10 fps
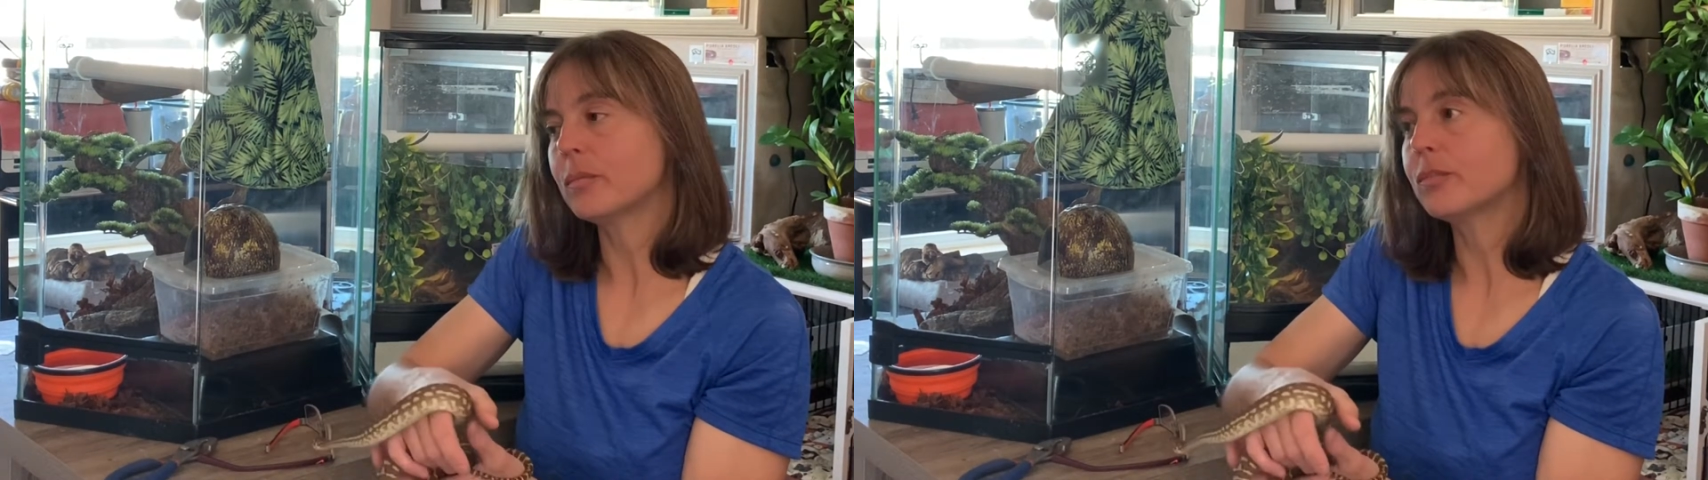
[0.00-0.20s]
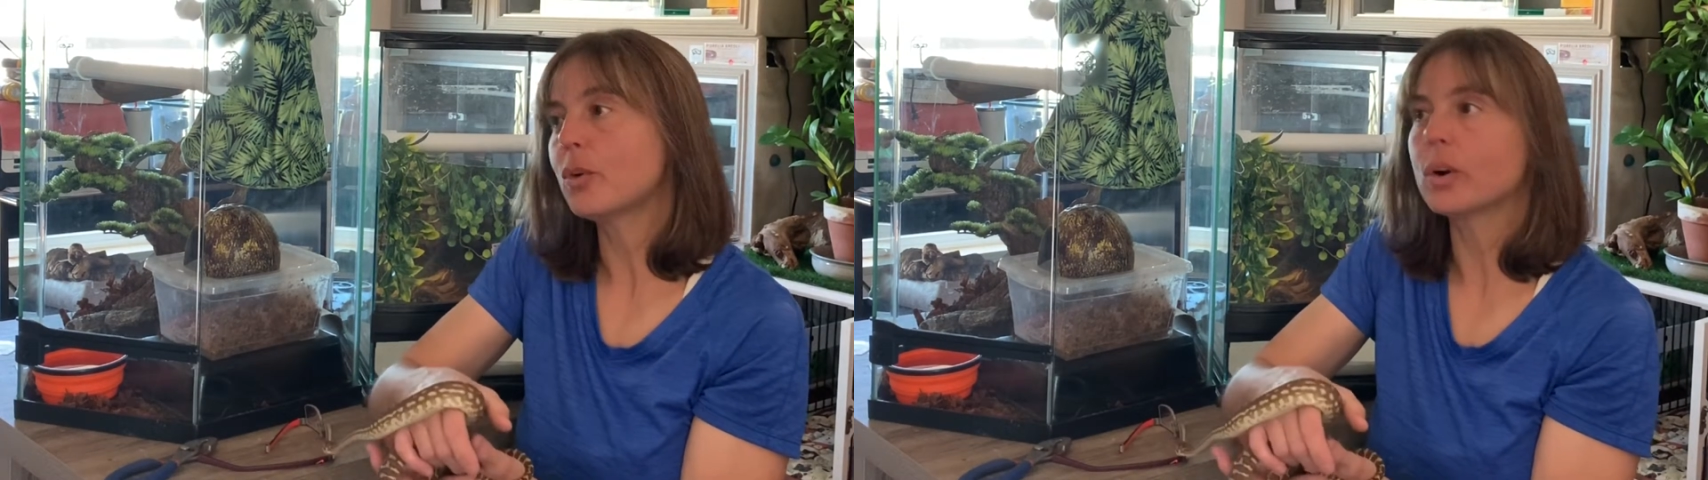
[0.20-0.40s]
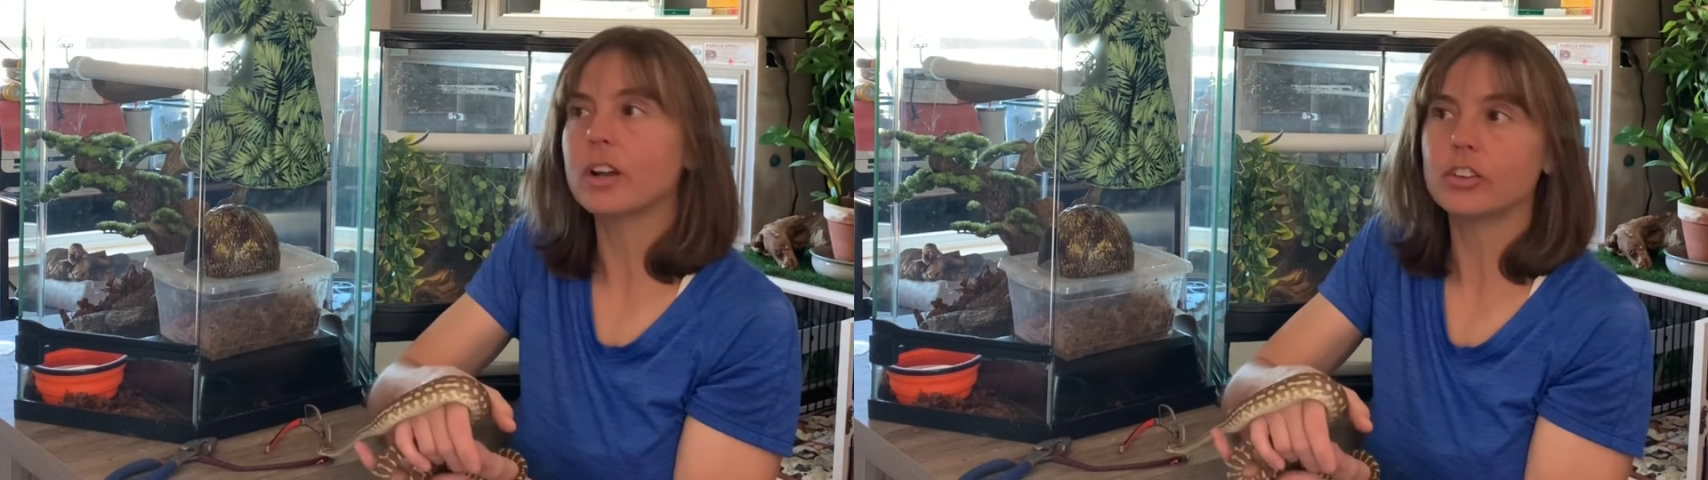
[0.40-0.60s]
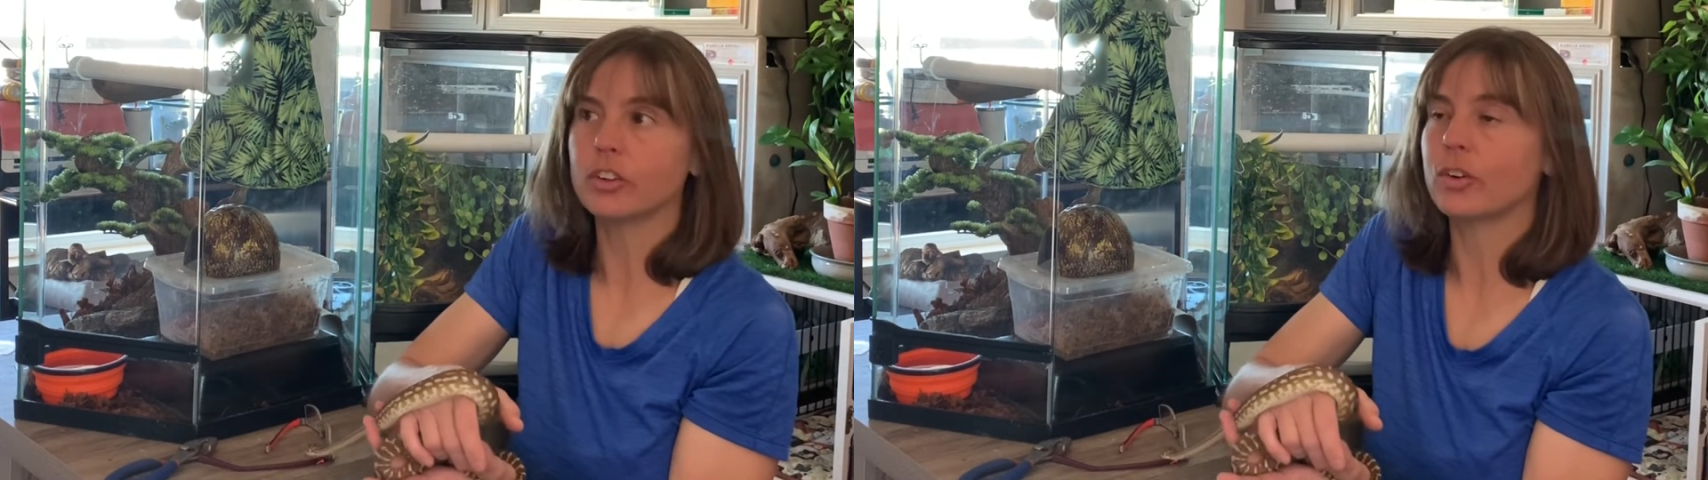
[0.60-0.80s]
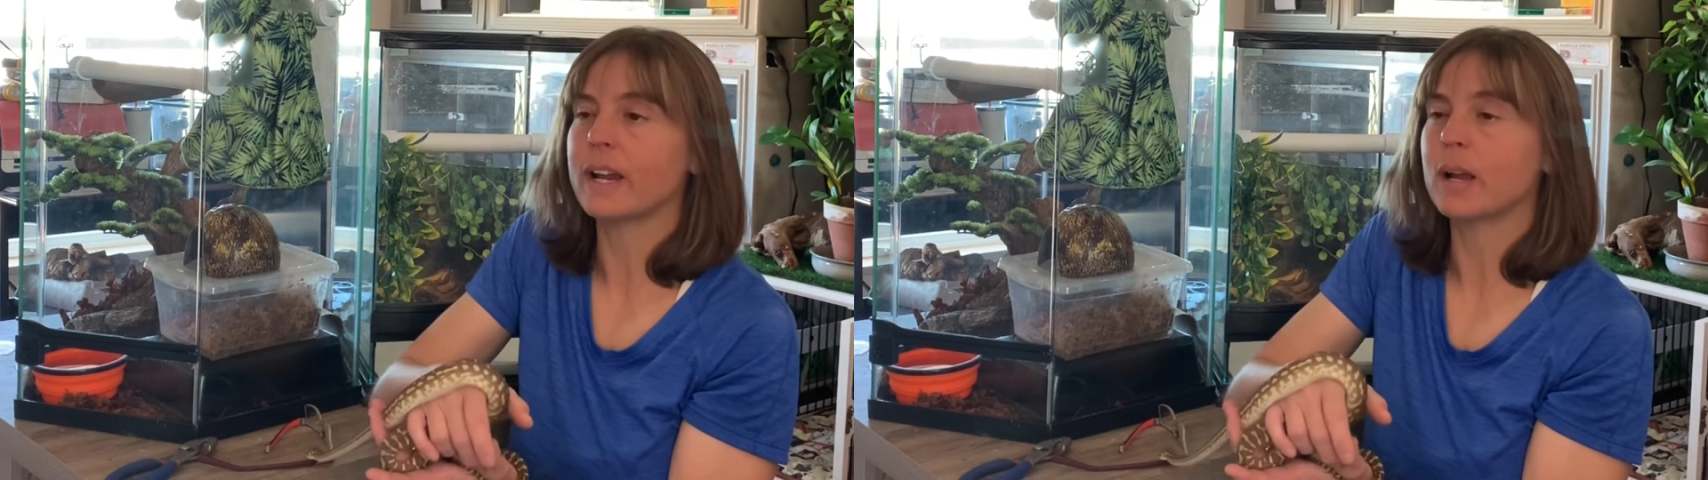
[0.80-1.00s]
400
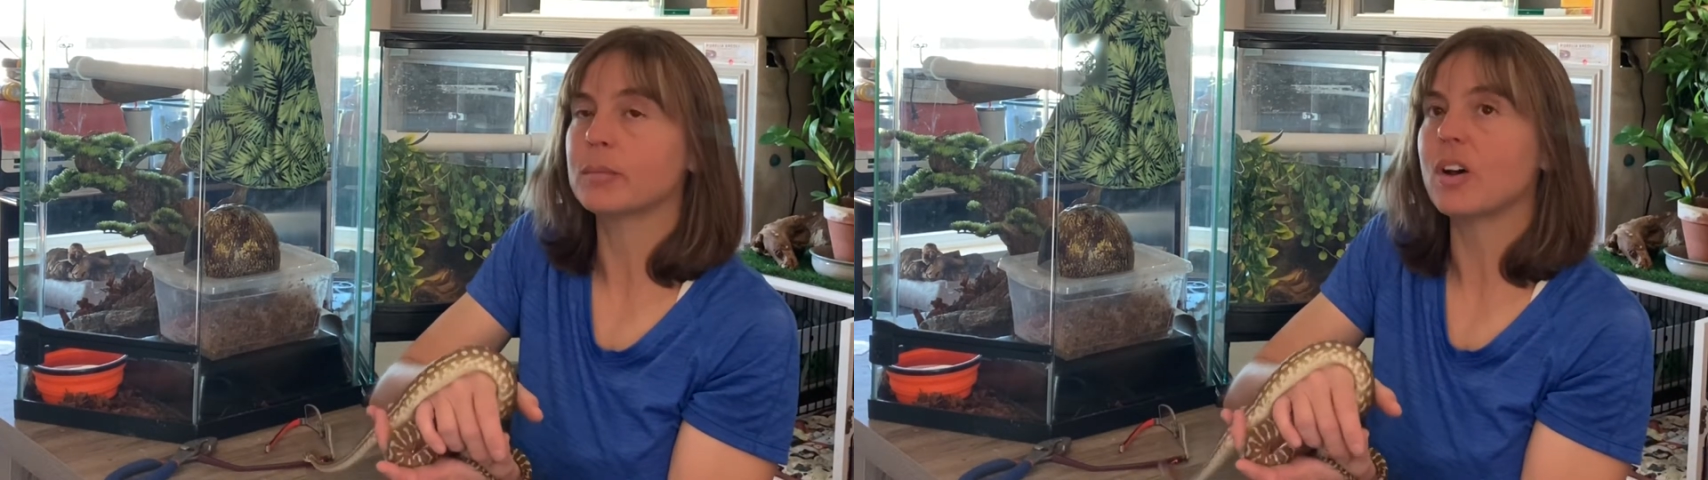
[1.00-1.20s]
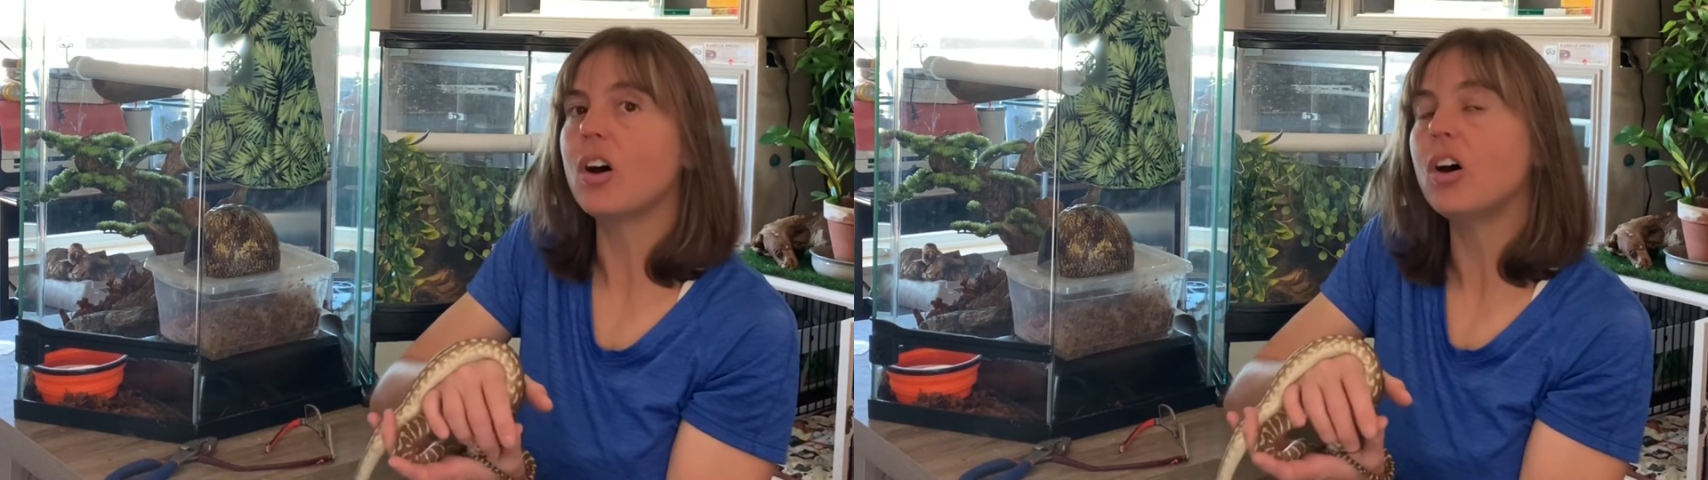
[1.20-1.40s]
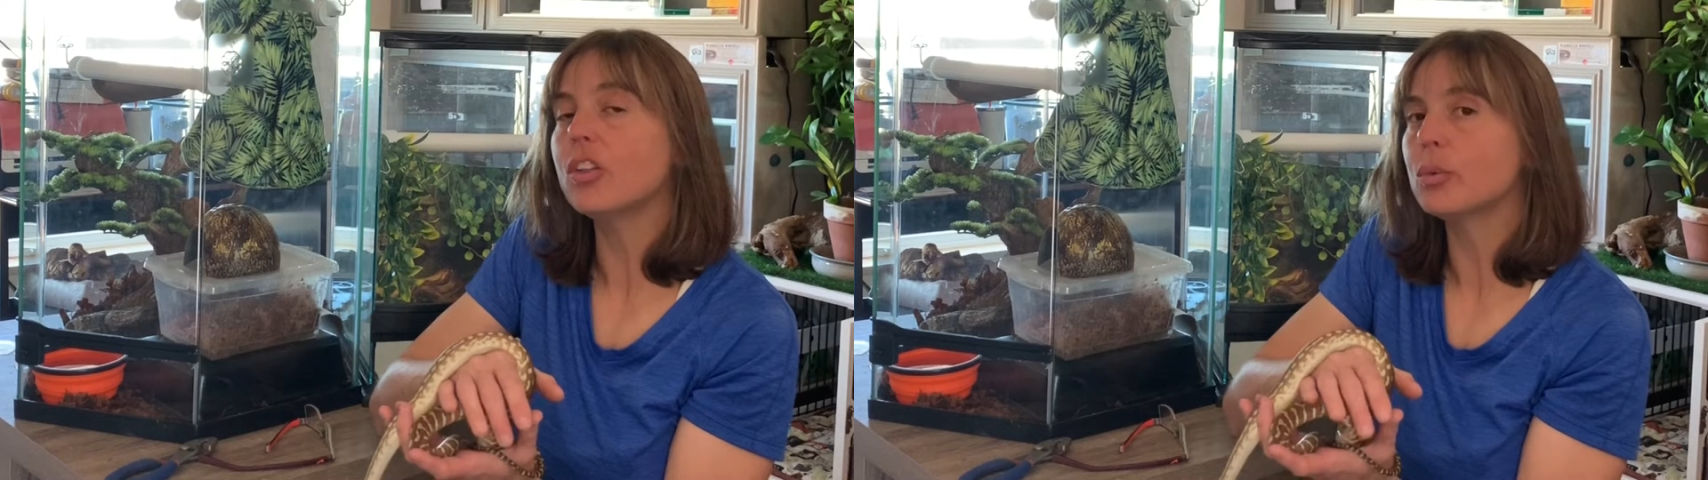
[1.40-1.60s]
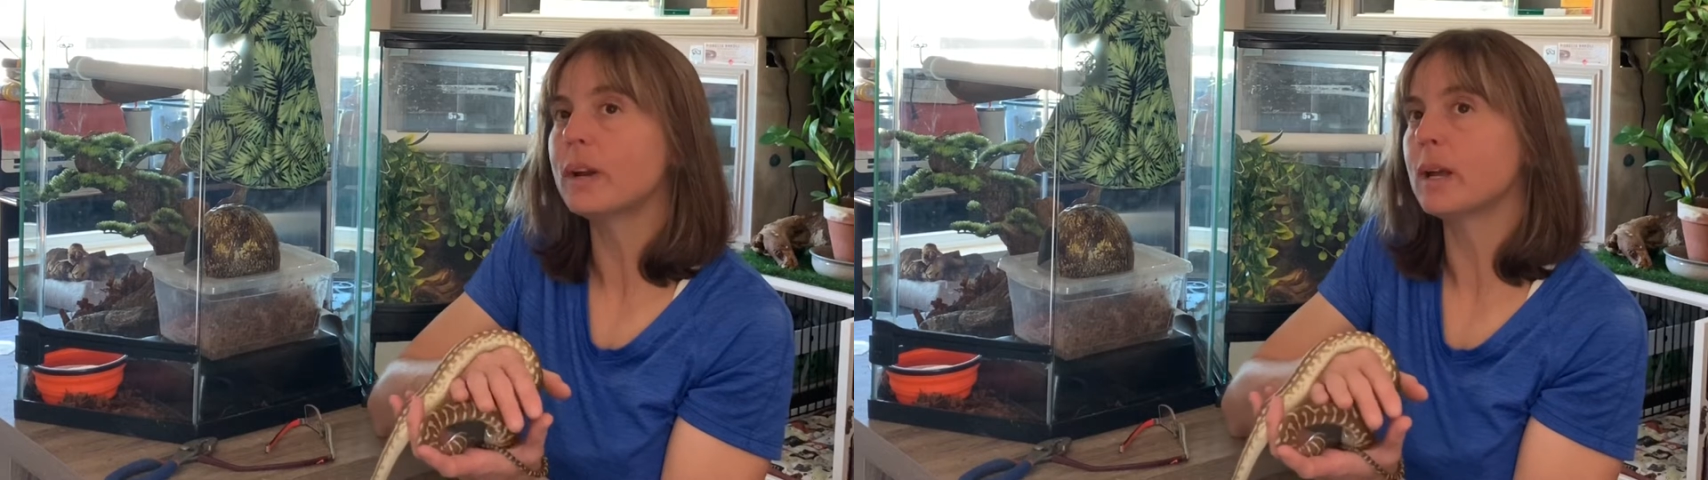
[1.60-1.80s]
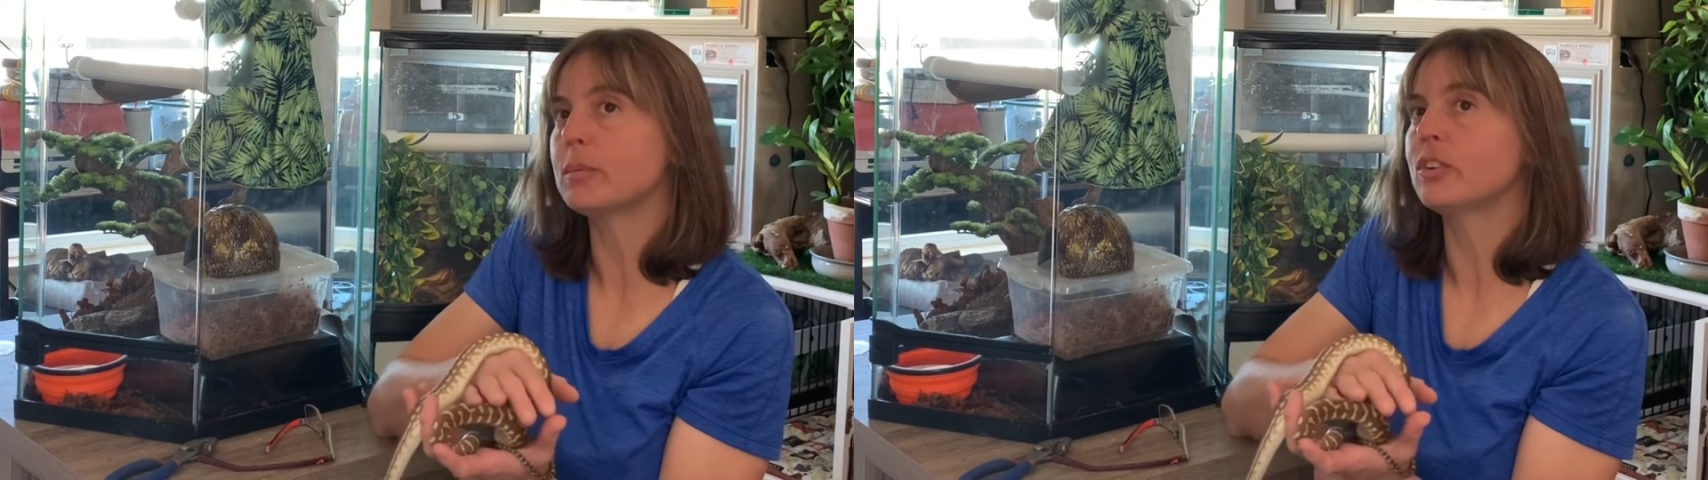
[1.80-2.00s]
grams, all the
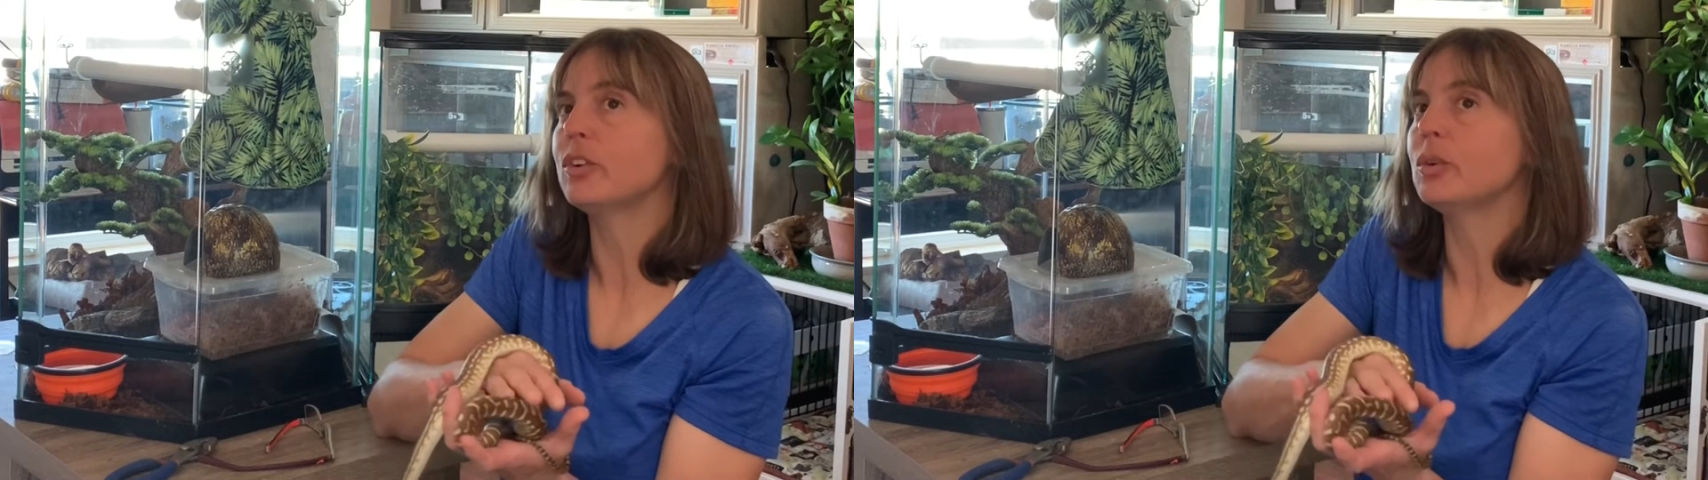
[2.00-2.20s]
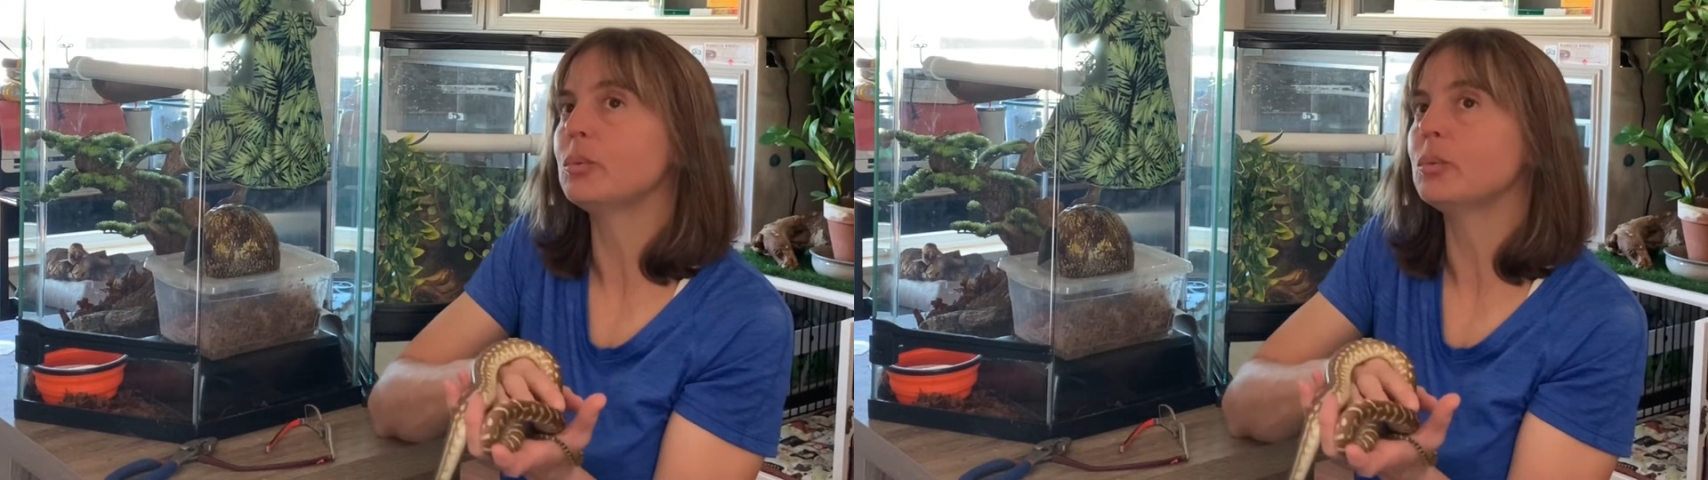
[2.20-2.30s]
way up to,